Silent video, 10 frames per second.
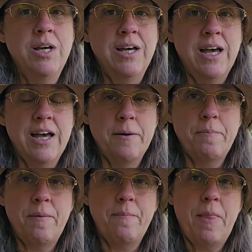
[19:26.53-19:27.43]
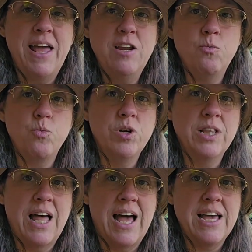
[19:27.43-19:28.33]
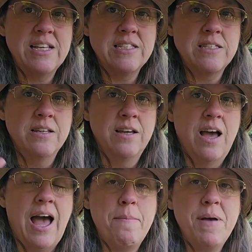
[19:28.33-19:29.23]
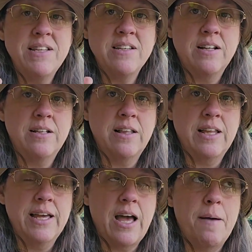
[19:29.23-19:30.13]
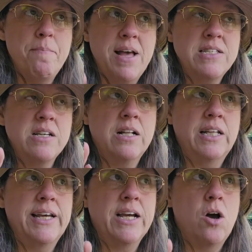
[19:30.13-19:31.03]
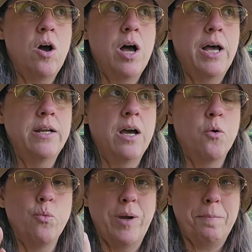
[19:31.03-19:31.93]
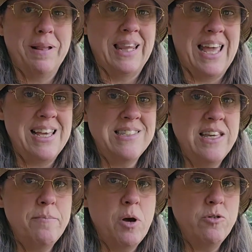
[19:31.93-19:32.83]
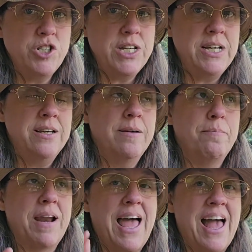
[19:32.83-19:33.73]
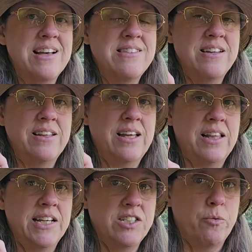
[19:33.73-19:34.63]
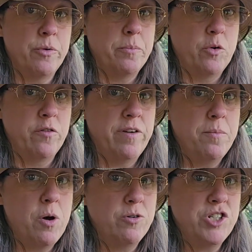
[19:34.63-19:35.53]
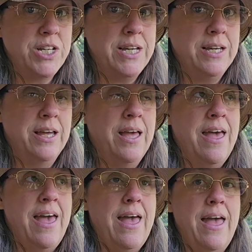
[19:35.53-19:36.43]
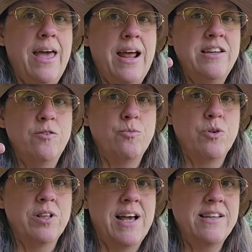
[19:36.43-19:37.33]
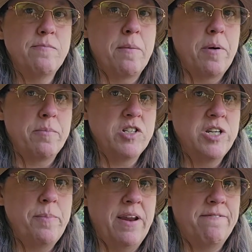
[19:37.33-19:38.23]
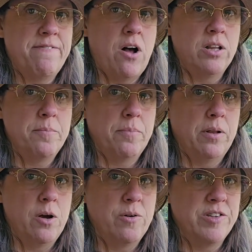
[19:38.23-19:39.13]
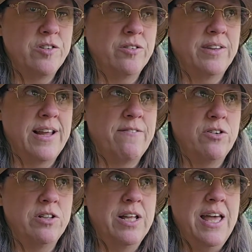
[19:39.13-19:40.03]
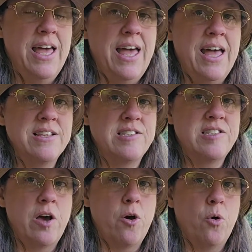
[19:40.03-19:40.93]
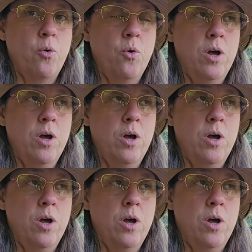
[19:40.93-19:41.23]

I didn't realize I meant to click on replace emoji, but I accidentally clicked on remove emoji, and I didn't realize my membership had fallen below a certain level, and so